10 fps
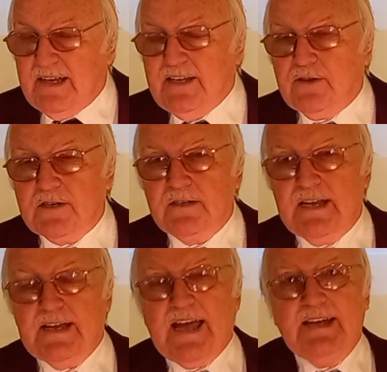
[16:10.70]
doesn't
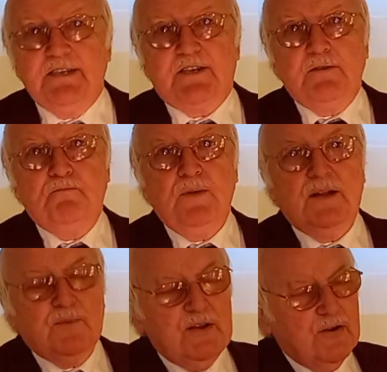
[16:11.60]
like innocent
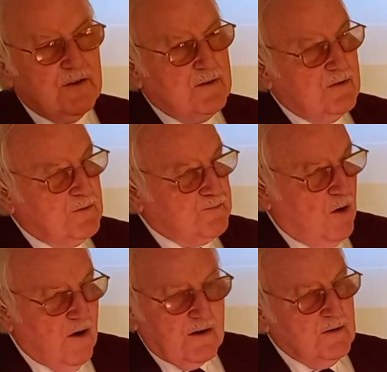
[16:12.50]
blood. We heard of those
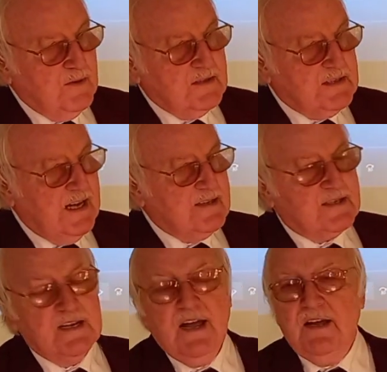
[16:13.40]
horrible
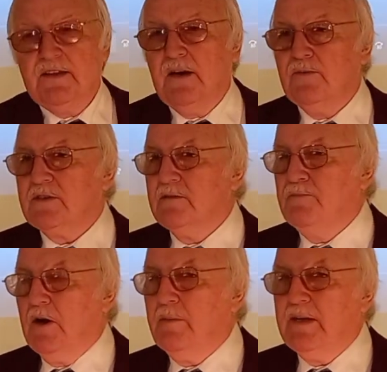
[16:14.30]
deaths that was in
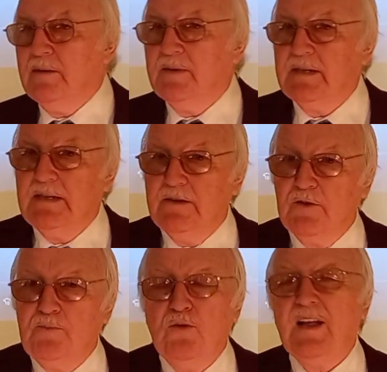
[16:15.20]
Birmingham and
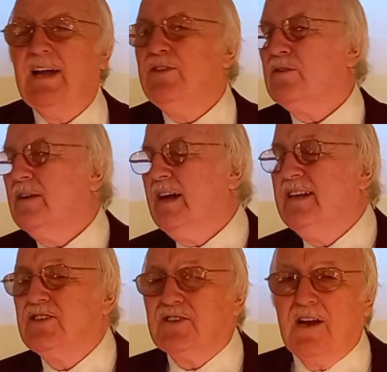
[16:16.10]
Liverpool, and they're in
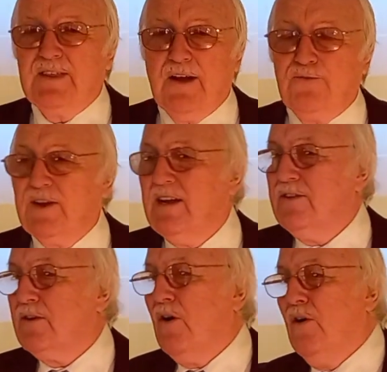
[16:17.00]
South Africa.
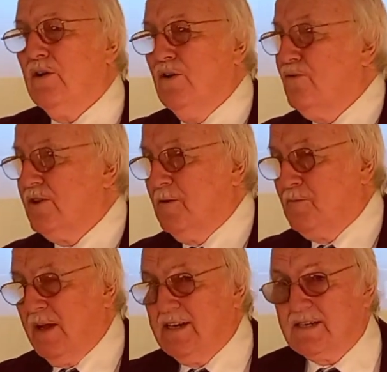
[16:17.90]
They're all over the
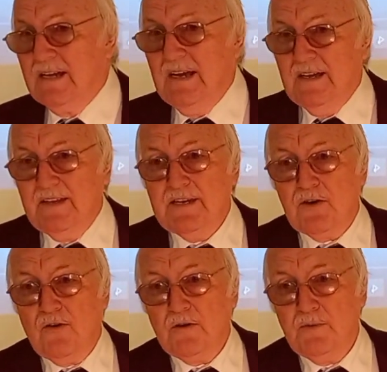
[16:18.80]
place, these
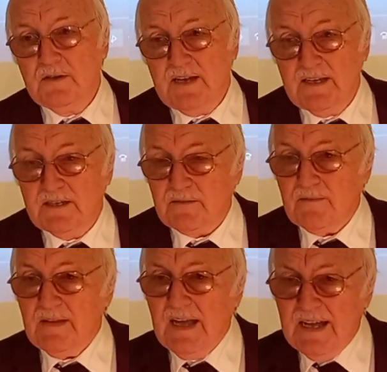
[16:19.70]
horrible deaths.
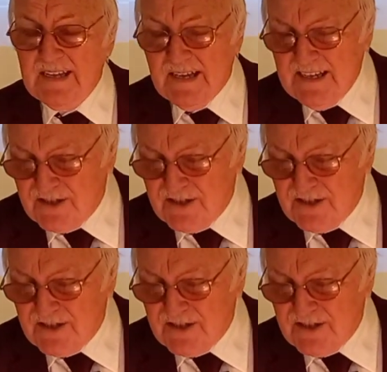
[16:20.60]
And he